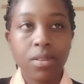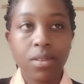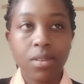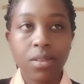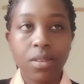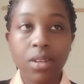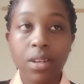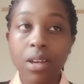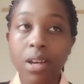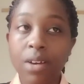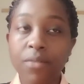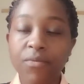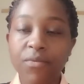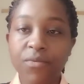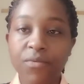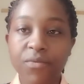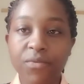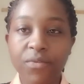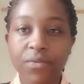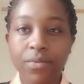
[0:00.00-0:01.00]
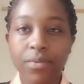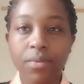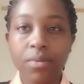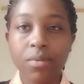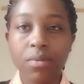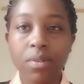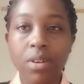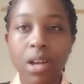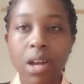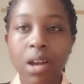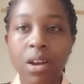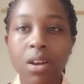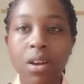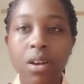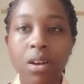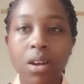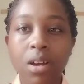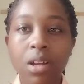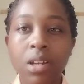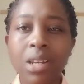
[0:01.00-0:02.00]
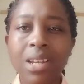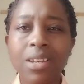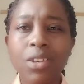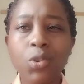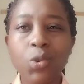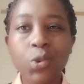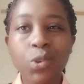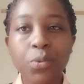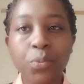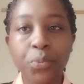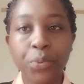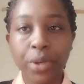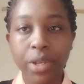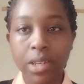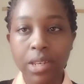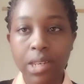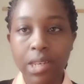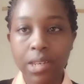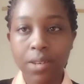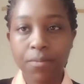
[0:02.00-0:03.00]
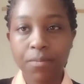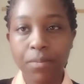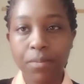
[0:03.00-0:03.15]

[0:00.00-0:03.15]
they have an acute pain